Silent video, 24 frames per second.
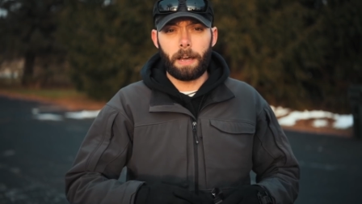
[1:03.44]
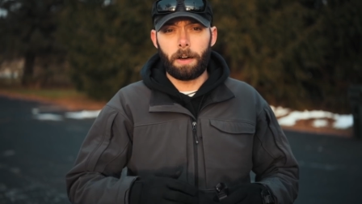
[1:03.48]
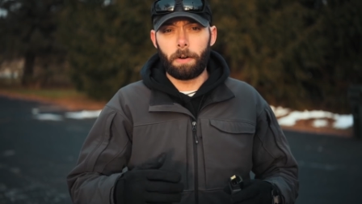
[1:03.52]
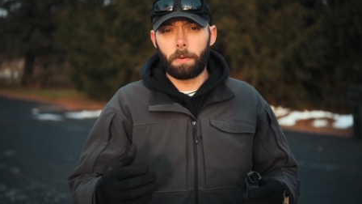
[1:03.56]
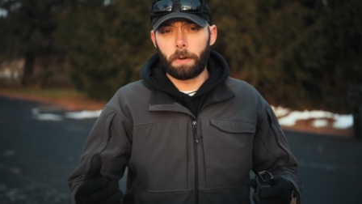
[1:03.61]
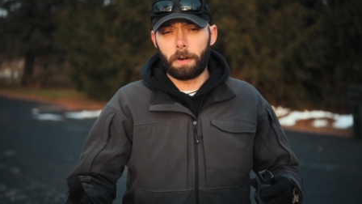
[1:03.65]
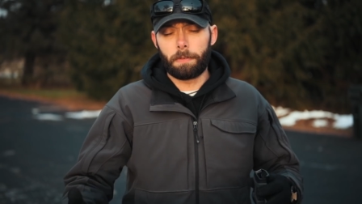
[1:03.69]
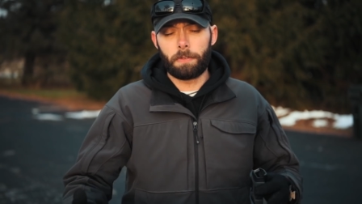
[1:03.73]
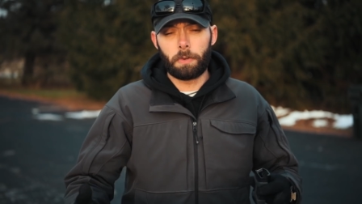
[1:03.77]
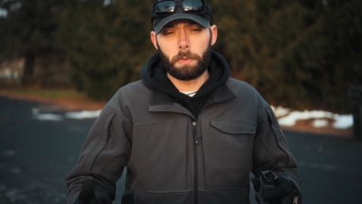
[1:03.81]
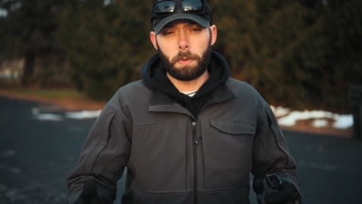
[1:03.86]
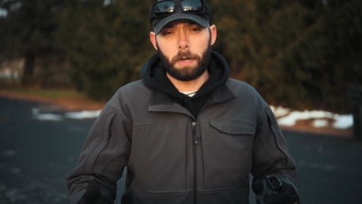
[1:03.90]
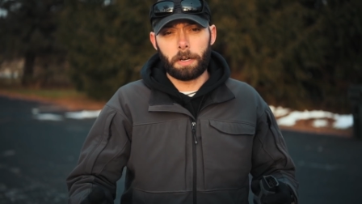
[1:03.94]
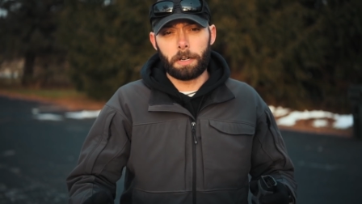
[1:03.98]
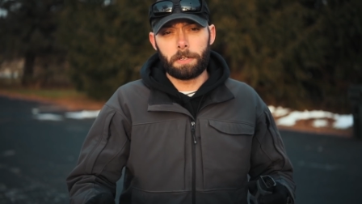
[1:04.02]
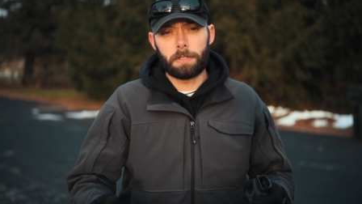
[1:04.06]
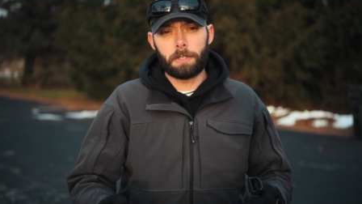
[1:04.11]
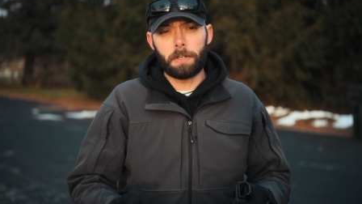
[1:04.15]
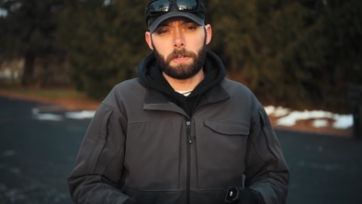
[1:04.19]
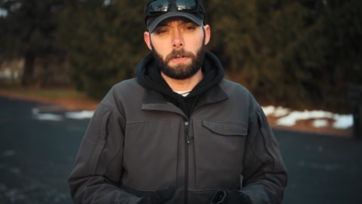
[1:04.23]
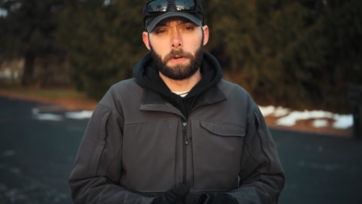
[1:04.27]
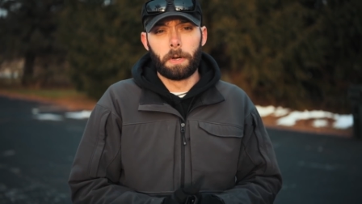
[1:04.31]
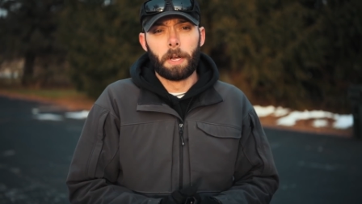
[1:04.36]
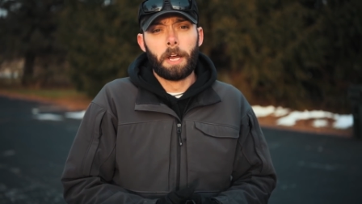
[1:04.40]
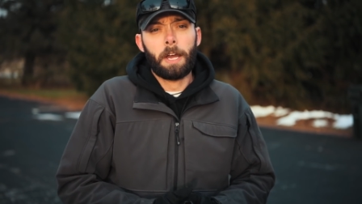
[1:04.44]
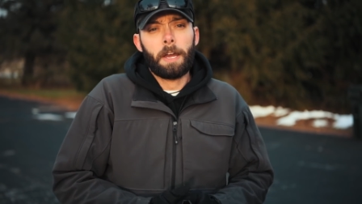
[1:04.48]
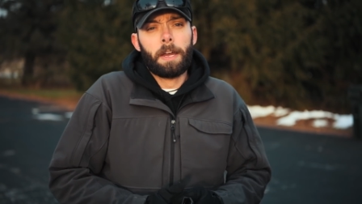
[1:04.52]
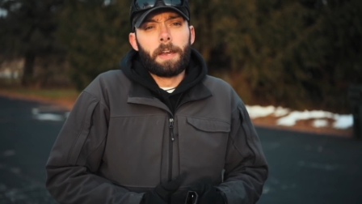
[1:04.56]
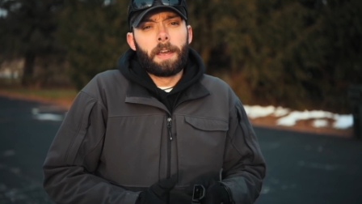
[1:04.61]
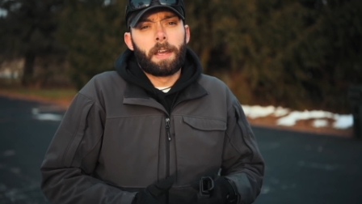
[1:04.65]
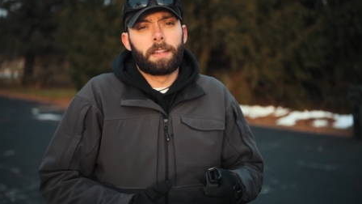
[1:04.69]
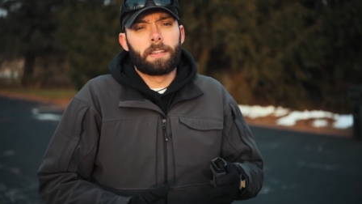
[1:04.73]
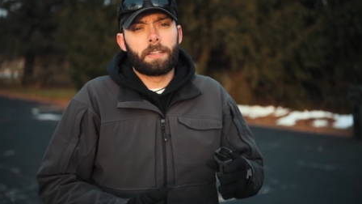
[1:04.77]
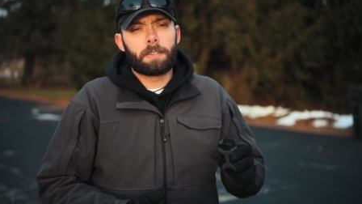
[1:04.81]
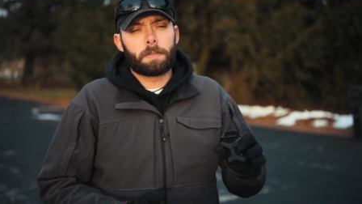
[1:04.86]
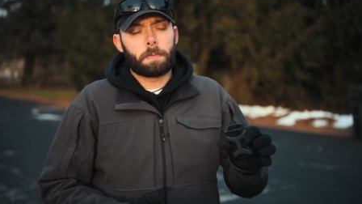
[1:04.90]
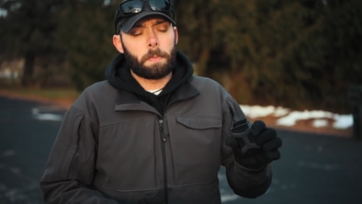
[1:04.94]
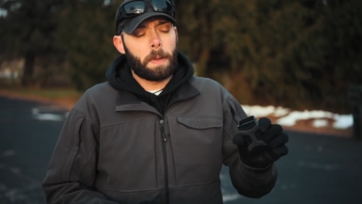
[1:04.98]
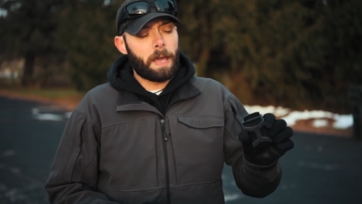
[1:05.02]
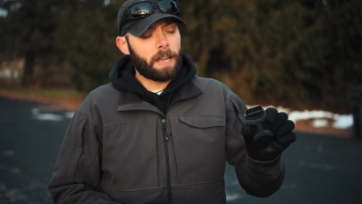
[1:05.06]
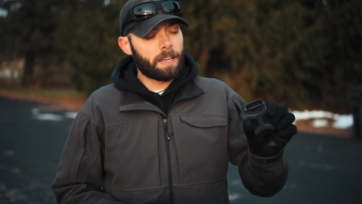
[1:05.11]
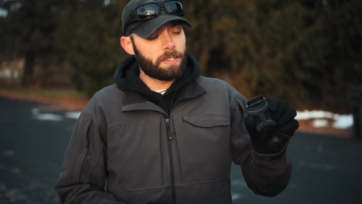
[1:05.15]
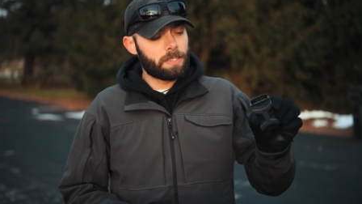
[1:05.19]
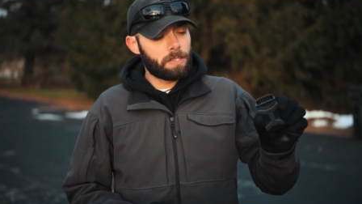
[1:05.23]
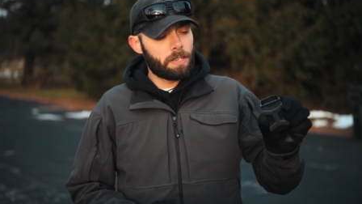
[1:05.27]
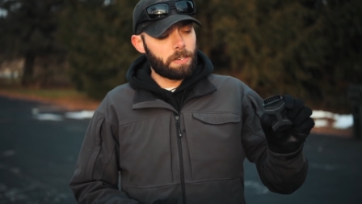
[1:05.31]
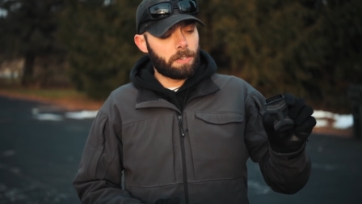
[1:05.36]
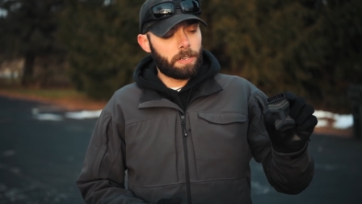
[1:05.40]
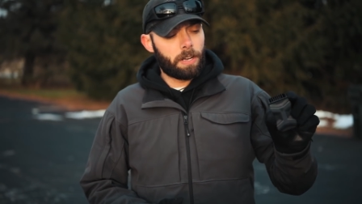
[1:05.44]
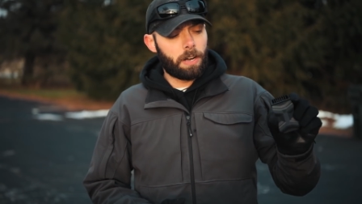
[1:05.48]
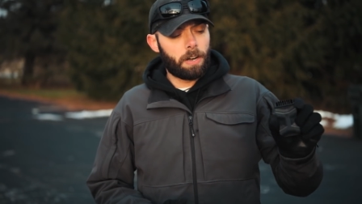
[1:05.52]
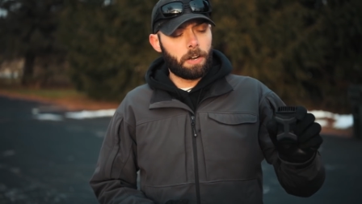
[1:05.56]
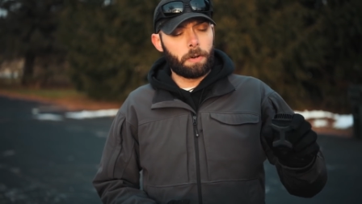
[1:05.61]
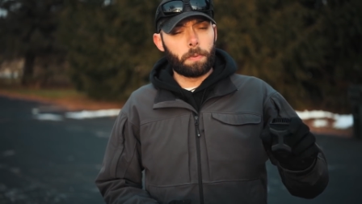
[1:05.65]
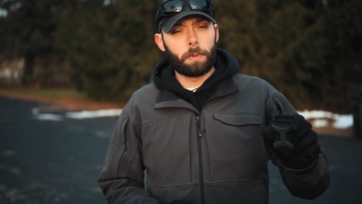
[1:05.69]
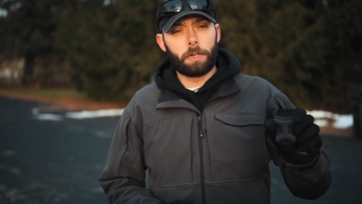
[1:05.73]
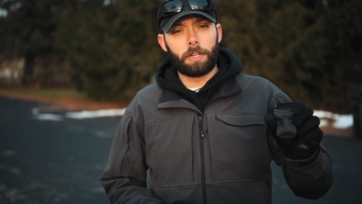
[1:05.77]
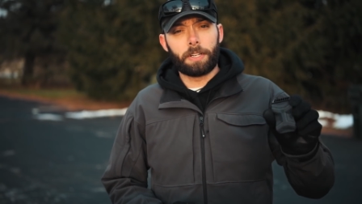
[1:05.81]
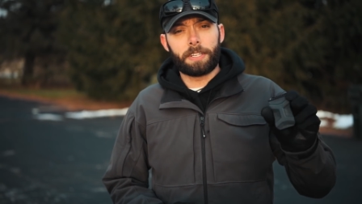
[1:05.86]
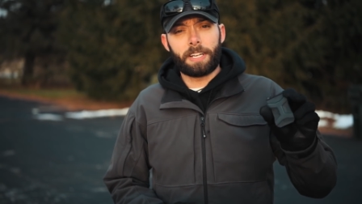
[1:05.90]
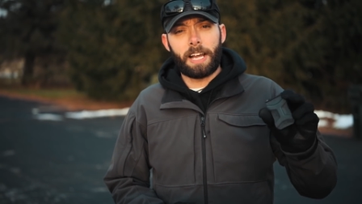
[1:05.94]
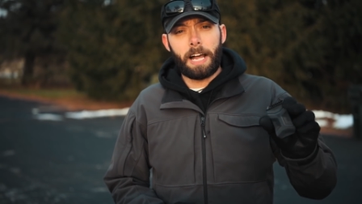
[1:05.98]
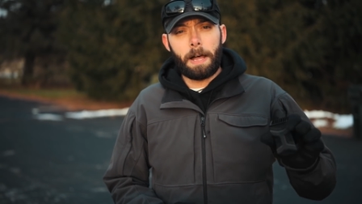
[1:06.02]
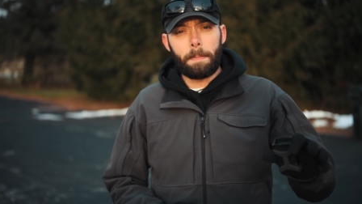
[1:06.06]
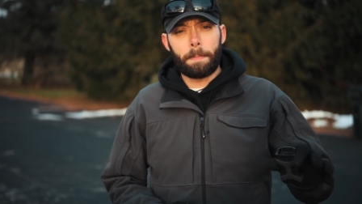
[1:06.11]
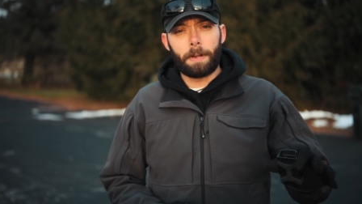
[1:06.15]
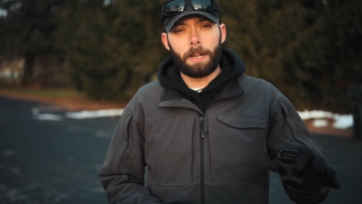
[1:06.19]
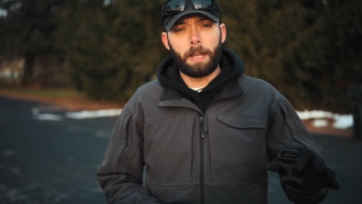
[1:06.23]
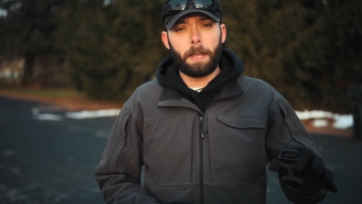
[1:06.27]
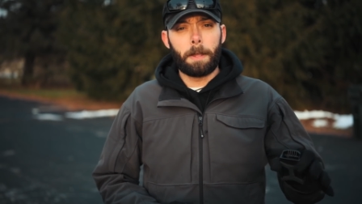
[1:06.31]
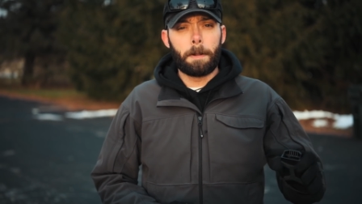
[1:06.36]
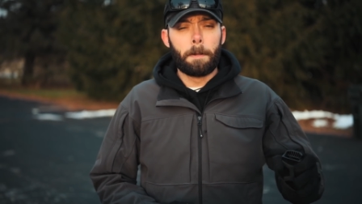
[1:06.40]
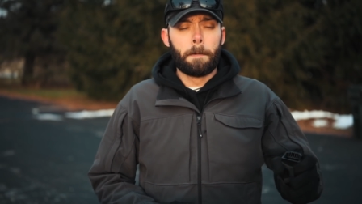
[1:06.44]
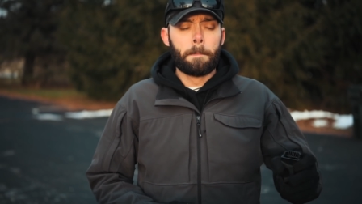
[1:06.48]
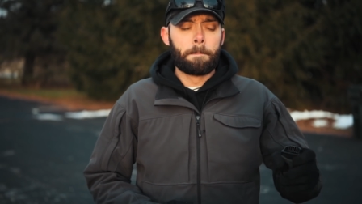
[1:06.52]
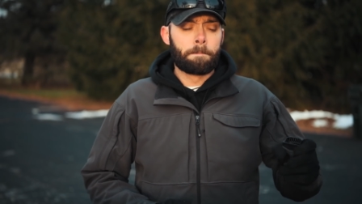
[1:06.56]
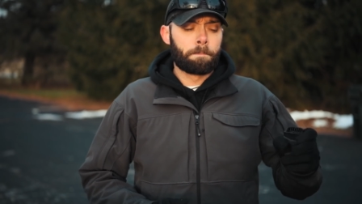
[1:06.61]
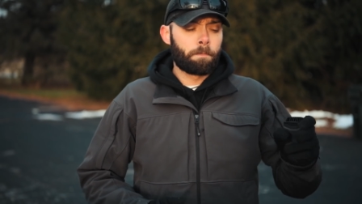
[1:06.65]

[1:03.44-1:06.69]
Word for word: out, whatever you want to do. And this magazine carrier will accommodate